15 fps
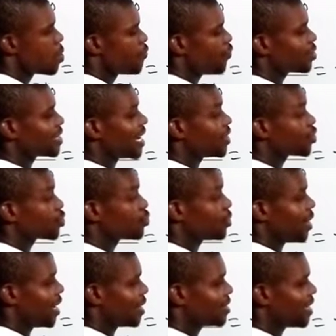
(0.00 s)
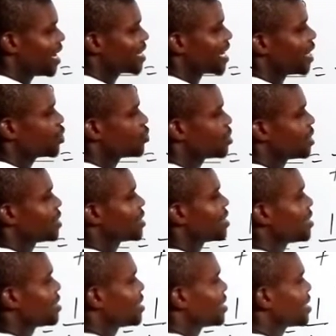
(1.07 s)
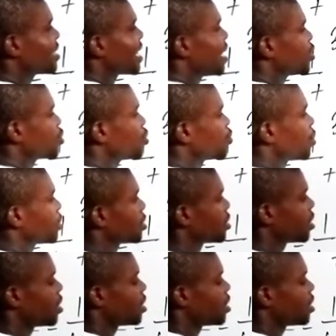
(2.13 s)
4 times 2 8, 8 times 2 16, 16 times 2 is what?